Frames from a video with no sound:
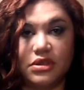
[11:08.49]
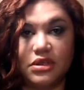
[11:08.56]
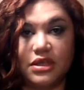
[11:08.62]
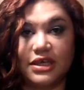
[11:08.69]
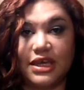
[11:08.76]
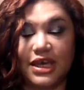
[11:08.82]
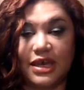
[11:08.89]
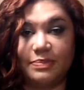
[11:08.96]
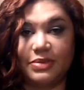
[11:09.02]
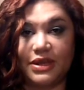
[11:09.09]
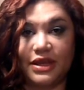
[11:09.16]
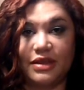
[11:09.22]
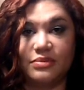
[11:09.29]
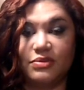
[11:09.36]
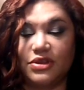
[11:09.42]
to keep
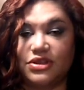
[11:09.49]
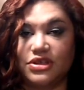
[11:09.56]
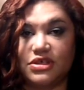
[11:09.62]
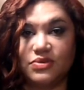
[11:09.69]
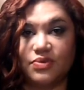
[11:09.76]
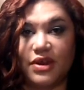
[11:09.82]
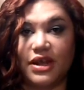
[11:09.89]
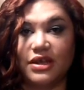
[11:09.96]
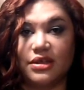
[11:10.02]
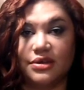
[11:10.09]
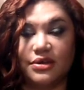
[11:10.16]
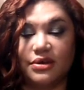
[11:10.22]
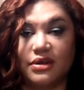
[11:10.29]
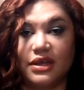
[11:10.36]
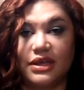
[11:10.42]
it in with just regular
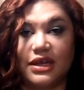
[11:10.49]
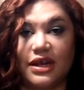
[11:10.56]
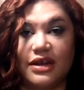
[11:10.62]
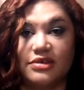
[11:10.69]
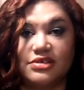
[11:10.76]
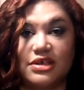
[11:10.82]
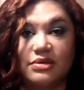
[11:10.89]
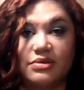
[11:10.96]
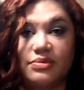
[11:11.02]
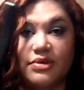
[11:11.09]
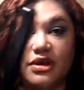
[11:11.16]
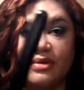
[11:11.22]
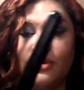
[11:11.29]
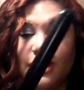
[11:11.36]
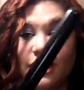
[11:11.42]
curling irons, I would
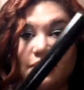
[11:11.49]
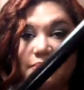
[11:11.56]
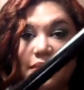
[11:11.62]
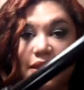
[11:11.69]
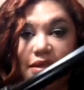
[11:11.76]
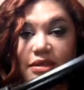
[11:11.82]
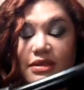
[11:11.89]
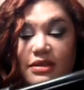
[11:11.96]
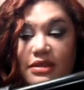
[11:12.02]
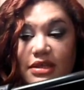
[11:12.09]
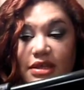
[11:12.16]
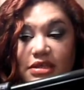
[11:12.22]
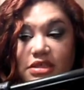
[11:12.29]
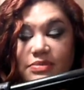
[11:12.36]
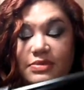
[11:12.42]
really recommend
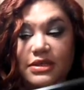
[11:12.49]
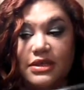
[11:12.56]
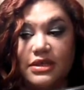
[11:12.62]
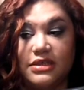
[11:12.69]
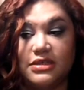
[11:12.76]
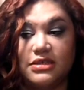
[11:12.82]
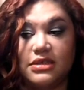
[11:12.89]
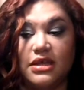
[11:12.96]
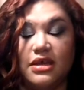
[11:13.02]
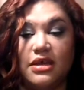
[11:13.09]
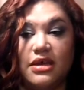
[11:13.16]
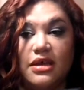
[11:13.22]
this, because